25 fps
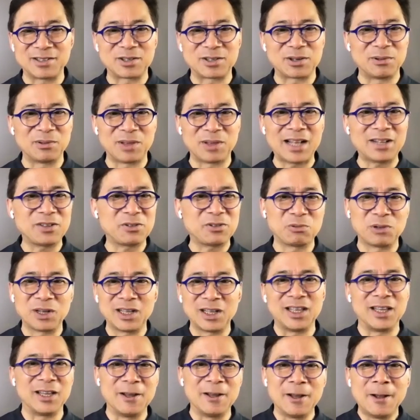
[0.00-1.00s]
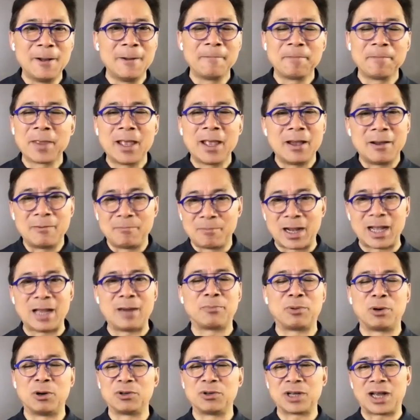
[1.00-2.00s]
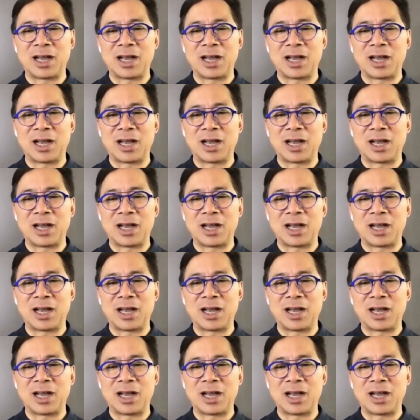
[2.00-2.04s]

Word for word: So that's really my approach.